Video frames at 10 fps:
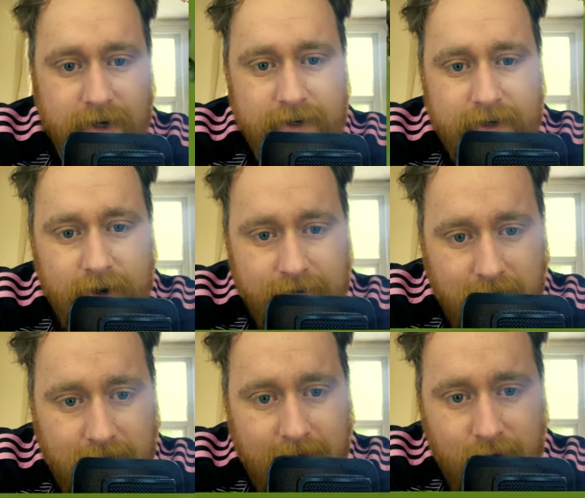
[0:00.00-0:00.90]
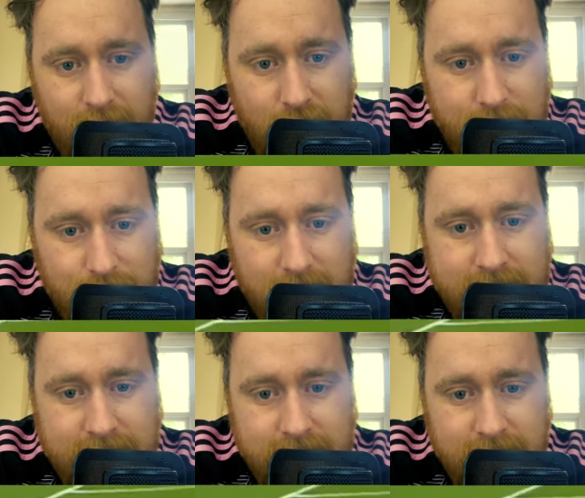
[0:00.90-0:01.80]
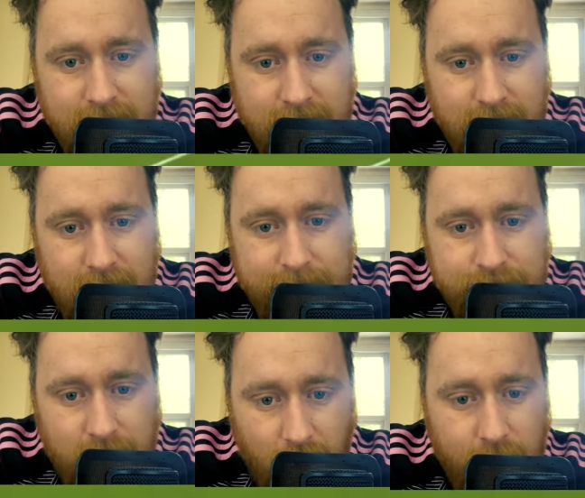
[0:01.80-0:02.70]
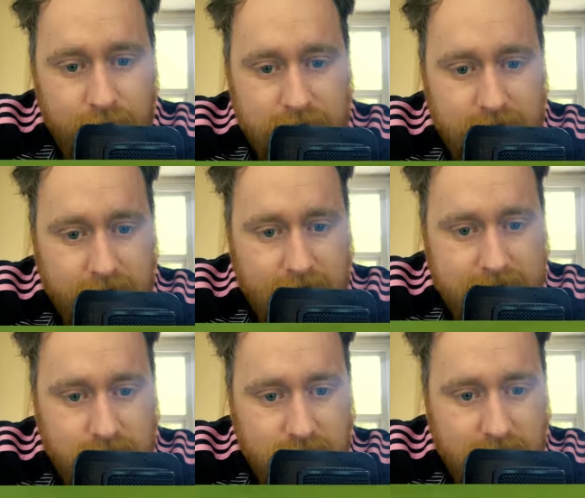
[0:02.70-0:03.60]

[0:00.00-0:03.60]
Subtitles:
another Alvaro Morata horror show. That's all I